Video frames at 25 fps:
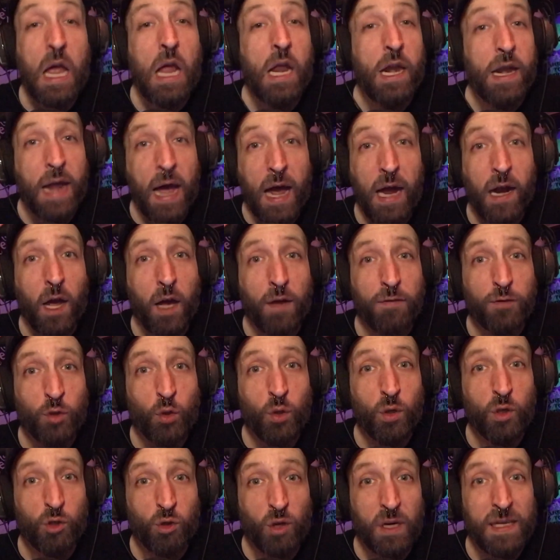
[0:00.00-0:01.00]
Not off to
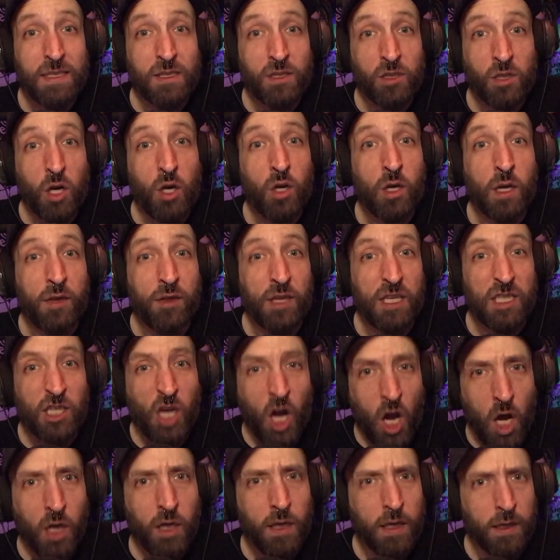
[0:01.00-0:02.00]
a great start on the
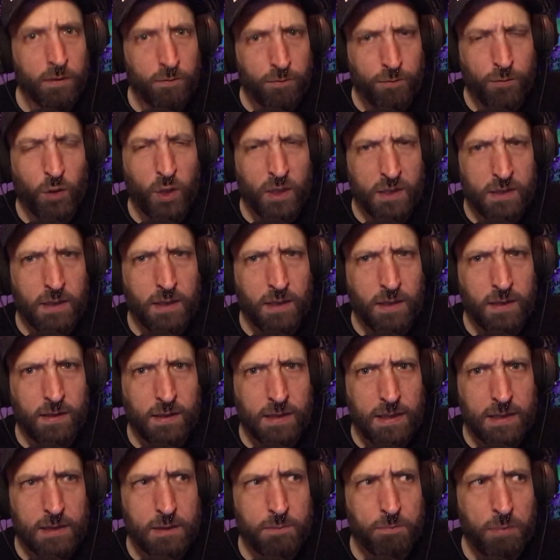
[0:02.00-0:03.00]
talking front on
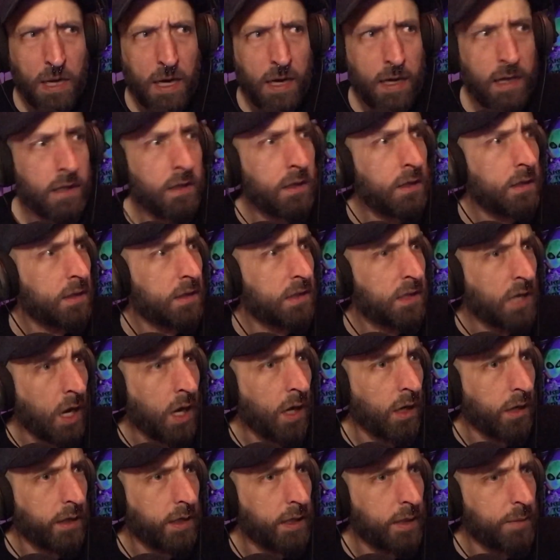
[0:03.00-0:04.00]
this pod.
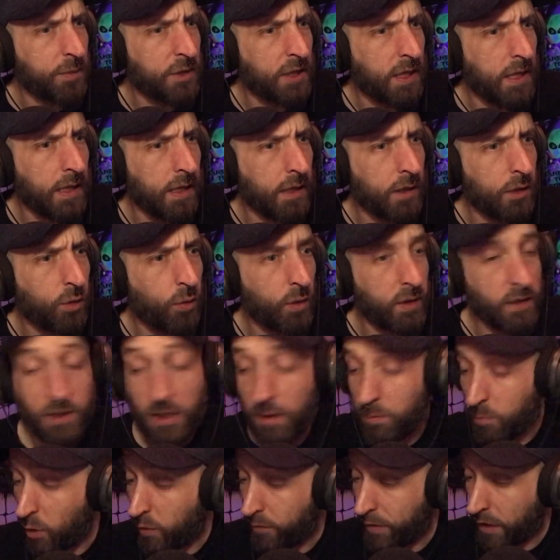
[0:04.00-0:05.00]
Tongue keeps getting
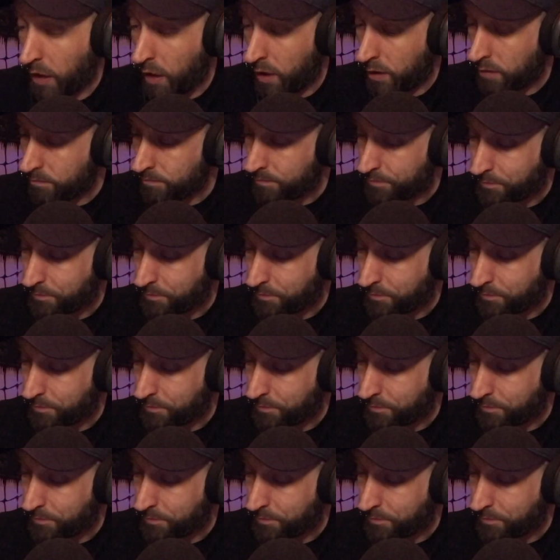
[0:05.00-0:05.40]
twisted. Moving on.